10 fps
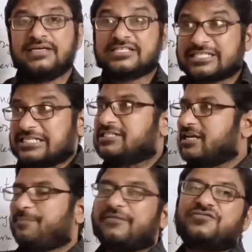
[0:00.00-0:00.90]
Such
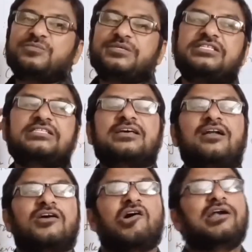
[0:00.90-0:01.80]
type of species
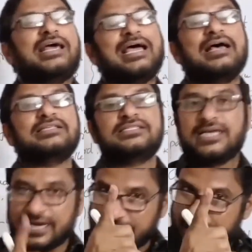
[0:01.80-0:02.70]
are called as
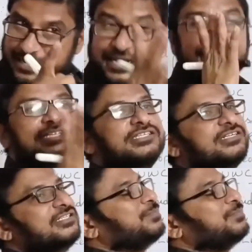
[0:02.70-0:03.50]
endangered